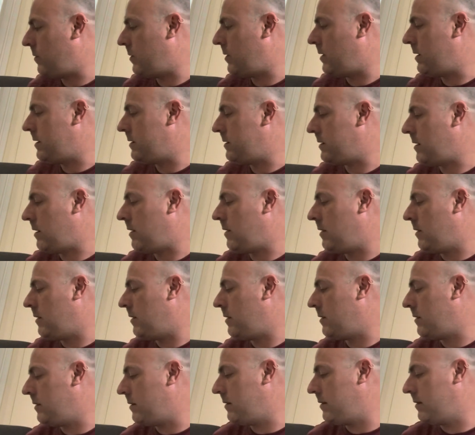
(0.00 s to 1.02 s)
was
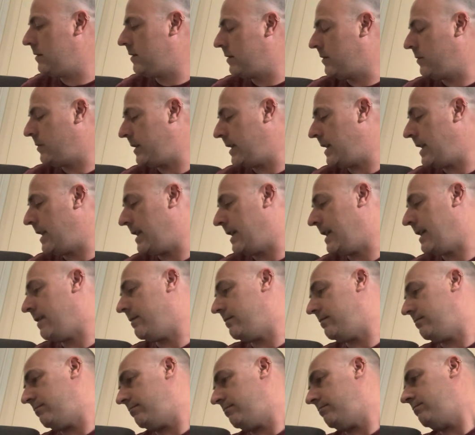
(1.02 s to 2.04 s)
on 28
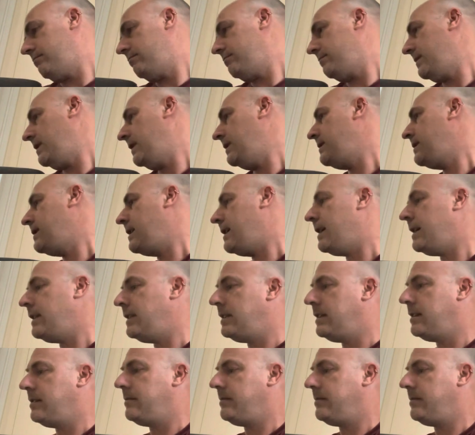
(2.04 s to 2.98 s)
count easy guide.